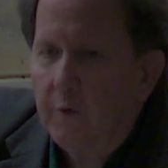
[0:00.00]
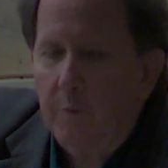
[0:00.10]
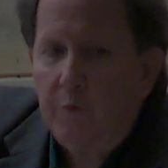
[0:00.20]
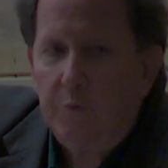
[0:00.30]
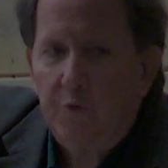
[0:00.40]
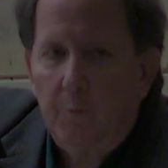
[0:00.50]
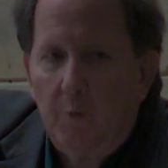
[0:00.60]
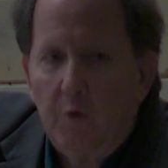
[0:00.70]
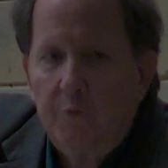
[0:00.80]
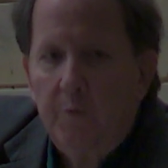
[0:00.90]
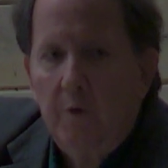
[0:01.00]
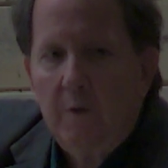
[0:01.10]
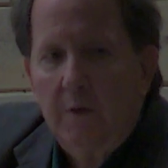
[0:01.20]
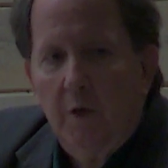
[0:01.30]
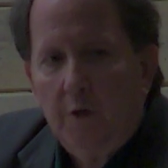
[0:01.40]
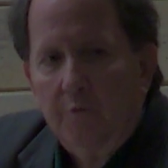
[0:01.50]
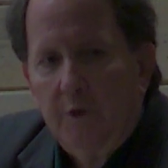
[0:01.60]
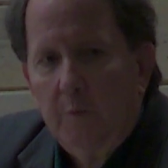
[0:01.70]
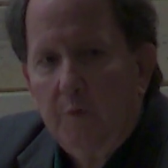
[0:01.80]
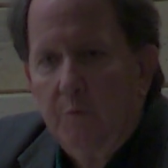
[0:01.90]
which was the boy's book, and Huck
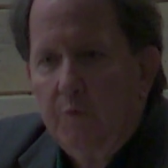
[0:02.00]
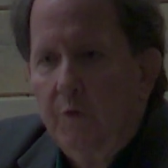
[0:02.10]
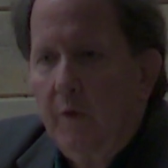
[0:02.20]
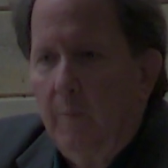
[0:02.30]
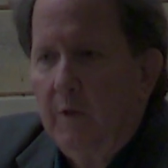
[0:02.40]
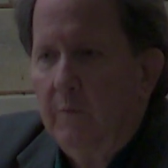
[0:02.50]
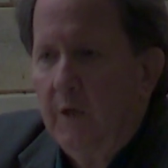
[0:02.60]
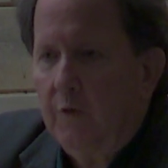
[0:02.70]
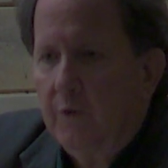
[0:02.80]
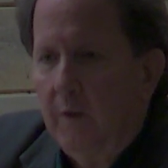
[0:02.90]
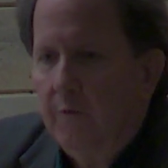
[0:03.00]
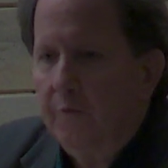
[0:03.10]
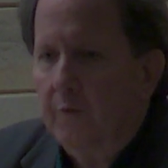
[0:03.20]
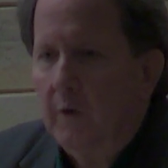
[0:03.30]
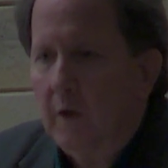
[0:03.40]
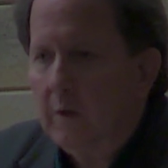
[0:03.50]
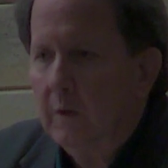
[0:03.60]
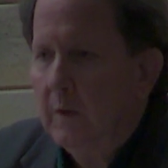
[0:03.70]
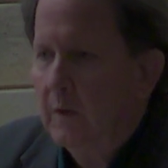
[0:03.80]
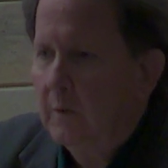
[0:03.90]
Finn, which was the coming-of-age novel for Huck.
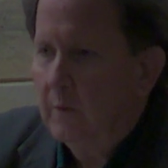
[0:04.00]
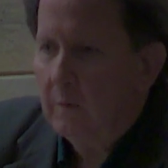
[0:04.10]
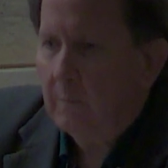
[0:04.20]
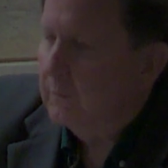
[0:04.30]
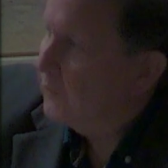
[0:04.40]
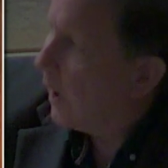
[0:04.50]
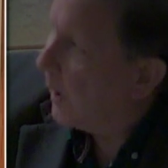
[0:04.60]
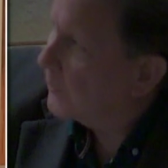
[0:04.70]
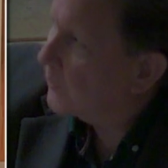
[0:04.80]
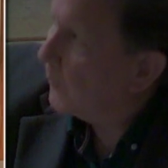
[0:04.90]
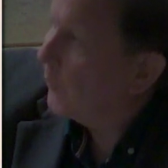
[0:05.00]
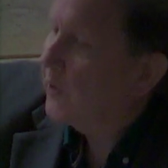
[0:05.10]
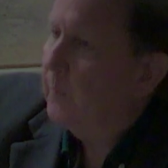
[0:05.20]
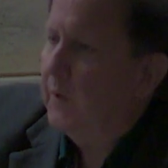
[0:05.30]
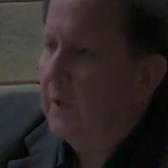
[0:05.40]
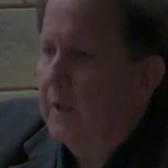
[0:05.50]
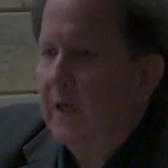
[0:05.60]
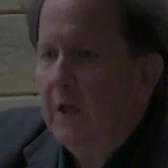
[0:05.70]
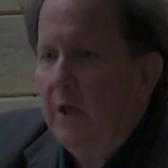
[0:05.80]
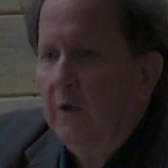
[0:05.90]
Tom is a boy at the
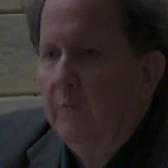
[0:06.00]
beginning and end of